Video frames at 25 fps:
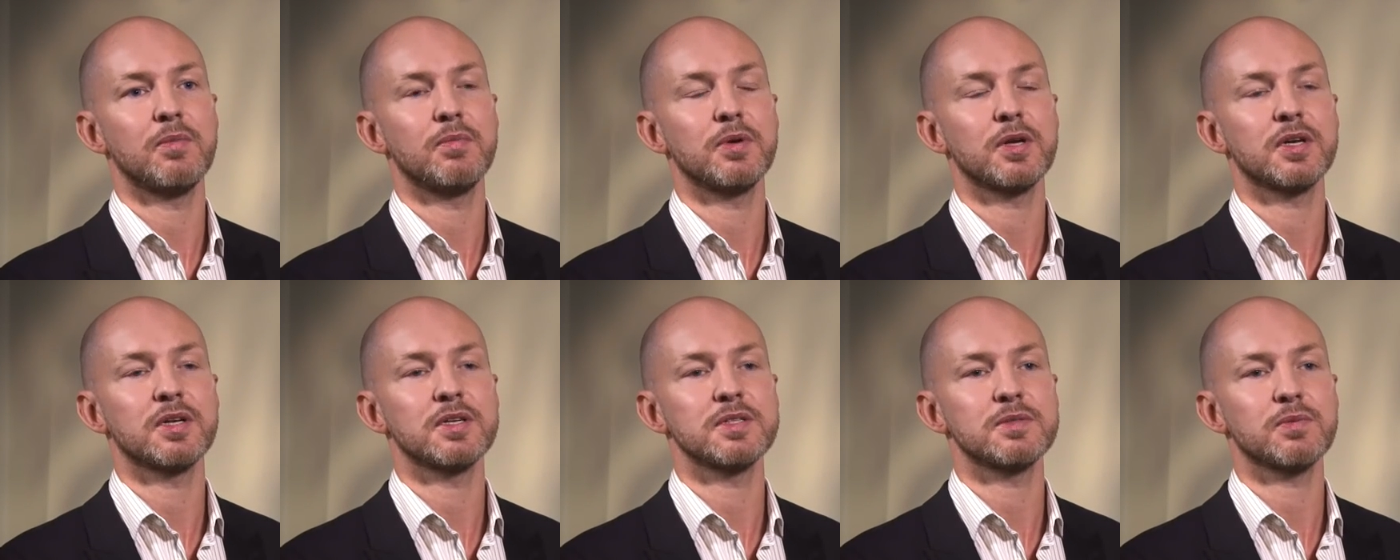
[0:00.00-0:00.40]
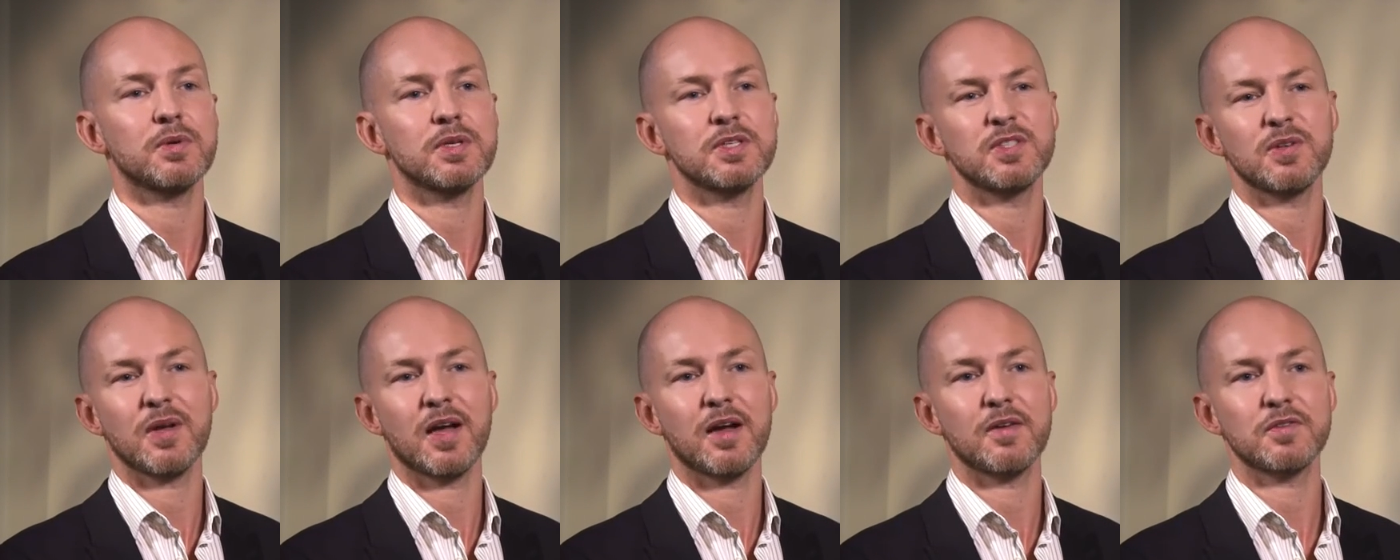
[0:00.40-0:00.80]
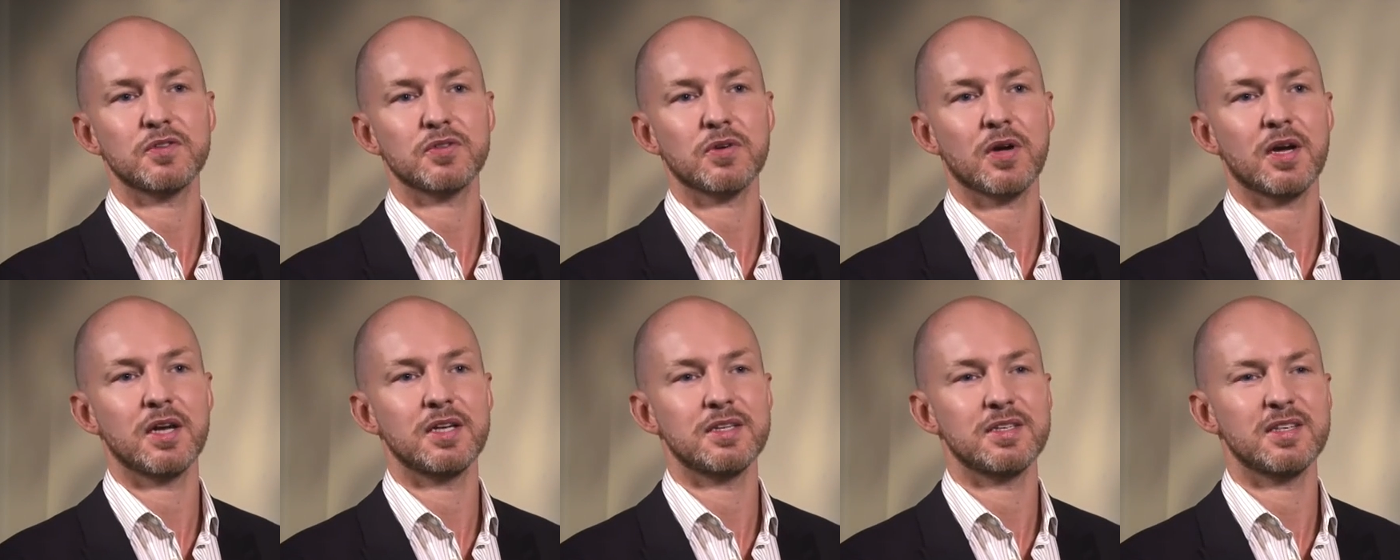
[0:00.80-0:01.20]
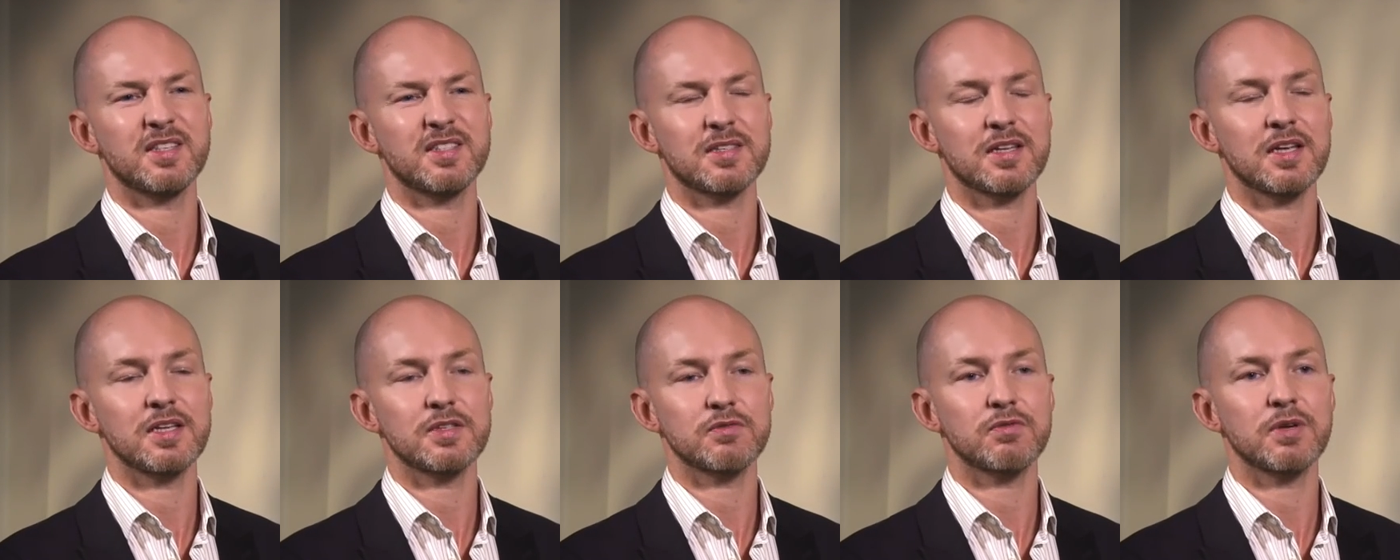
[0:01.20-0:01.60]
because once you have tried,
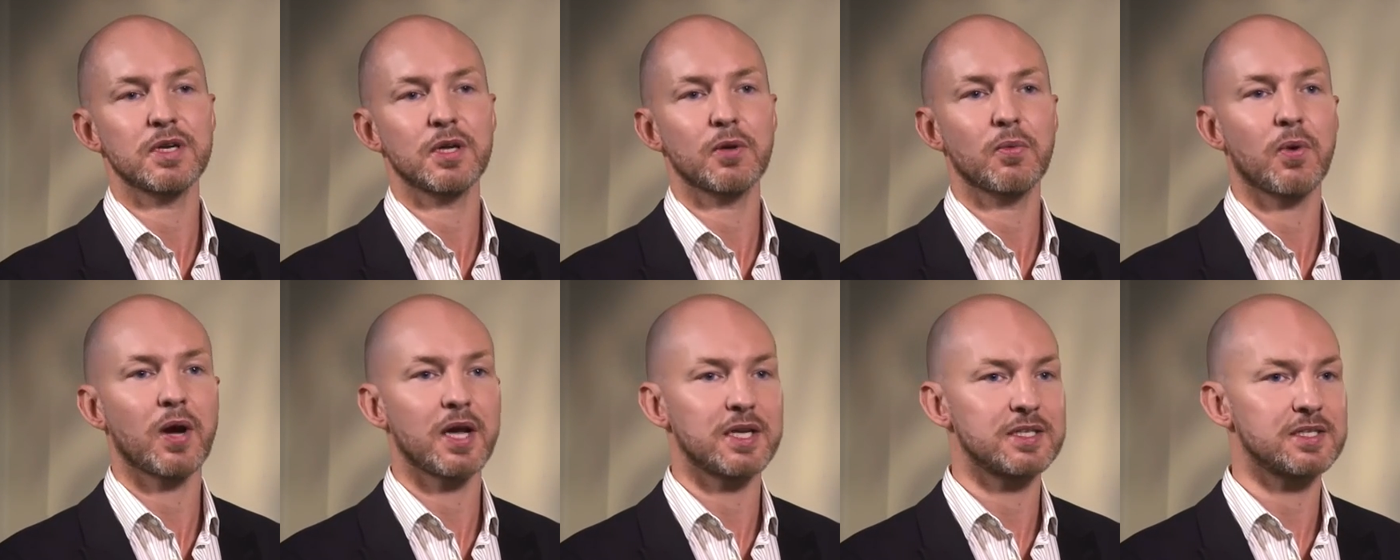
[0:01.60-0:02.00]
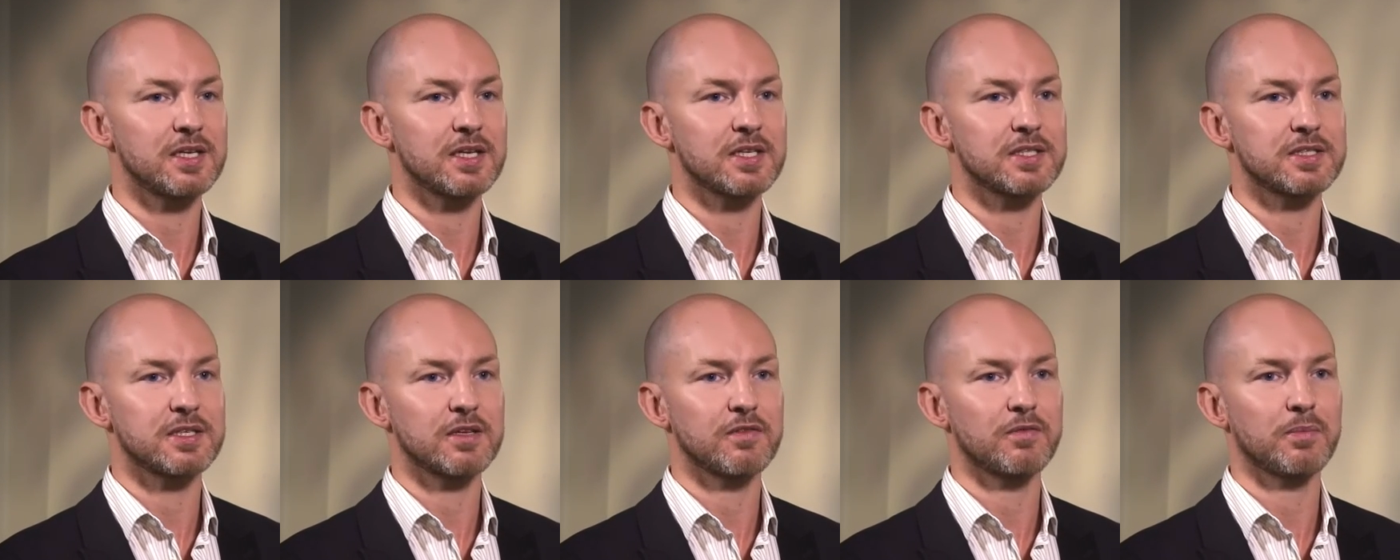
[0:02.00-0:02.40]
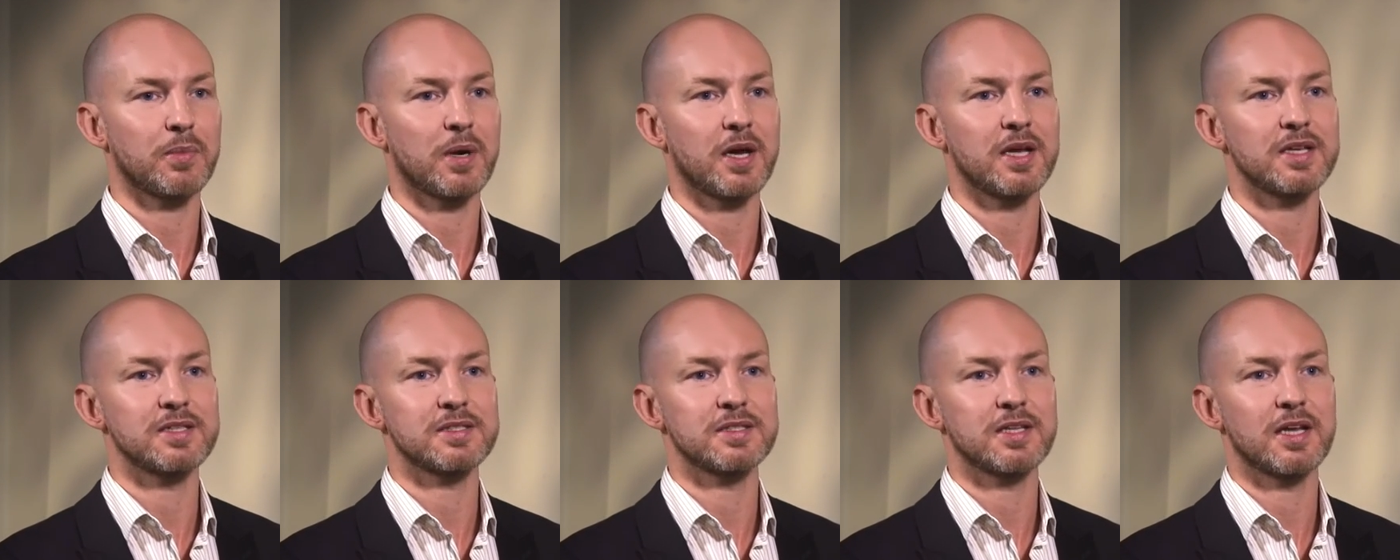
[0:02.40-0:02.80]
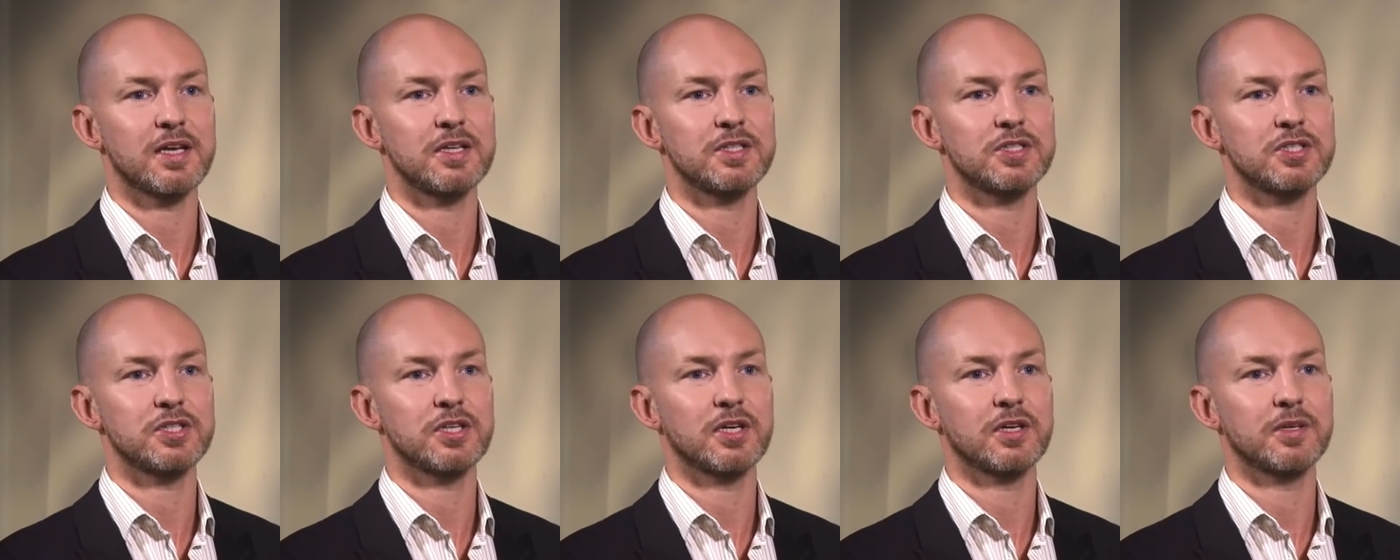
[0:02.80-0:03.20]
it's really quite addictive by its
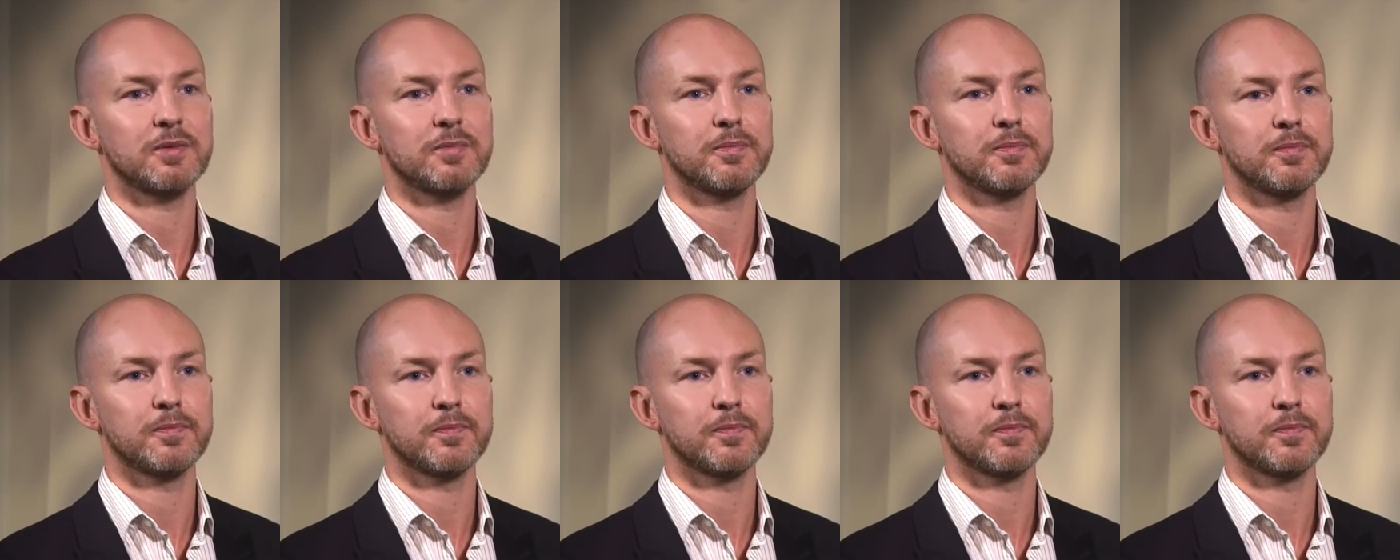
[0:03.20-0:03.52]
nature.